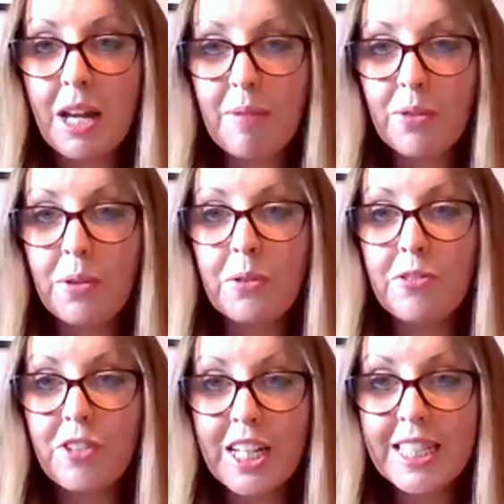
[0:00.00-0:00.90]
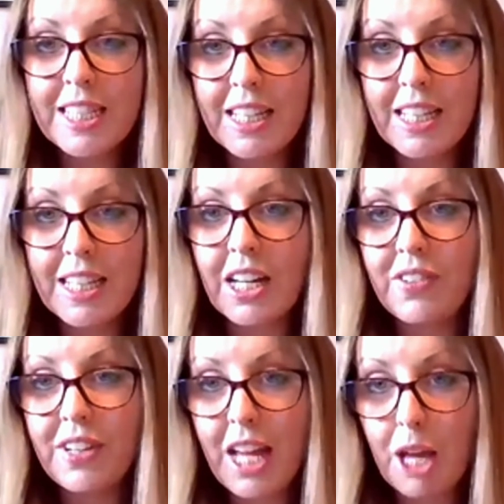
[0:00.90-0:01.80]
when we were really seeing this
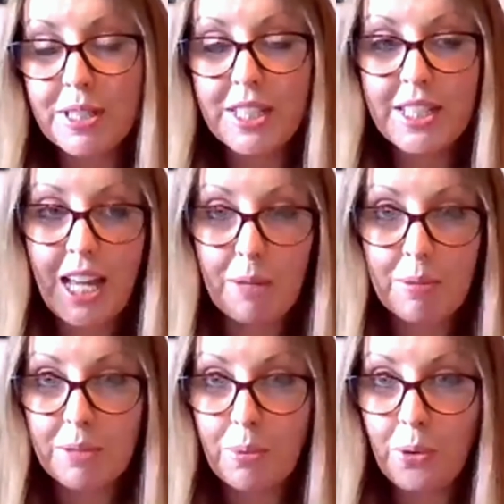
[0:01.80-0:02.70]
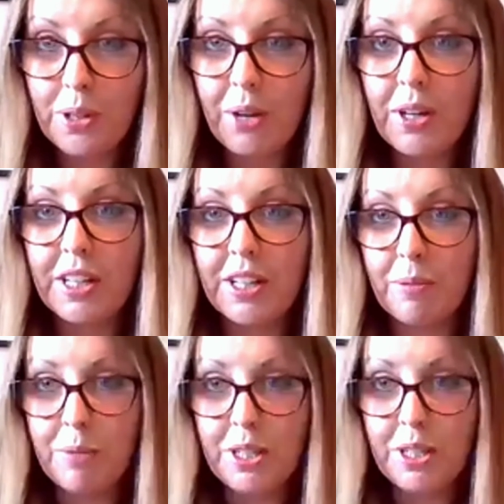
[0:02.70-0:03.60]
kind of neighbour-to-neighbour support network and
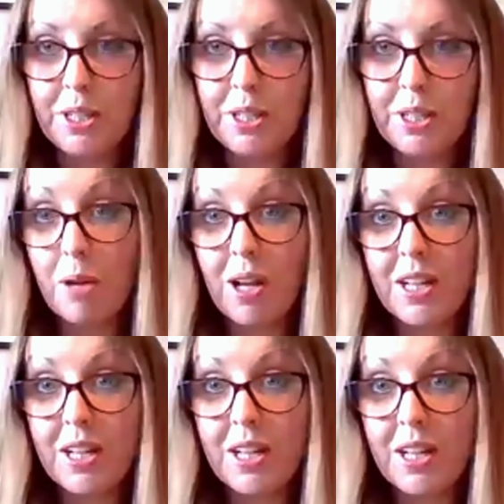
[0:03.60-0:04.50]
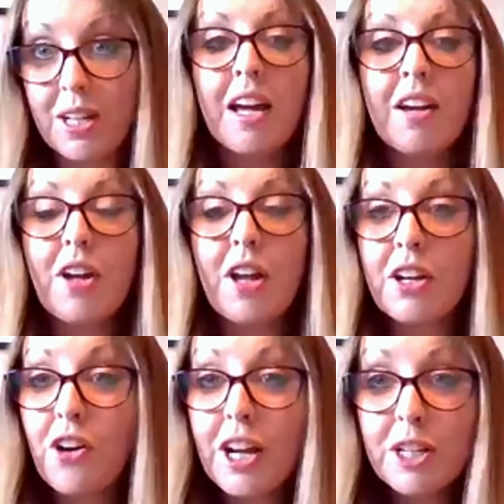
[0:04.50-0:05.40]
communities mobilising
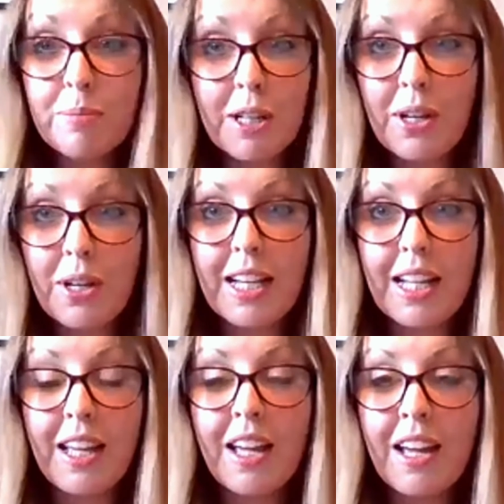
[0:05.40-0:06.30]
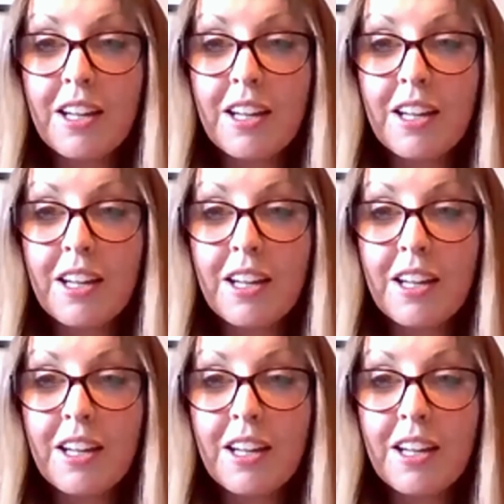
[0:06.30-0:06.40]
incredibly quickly,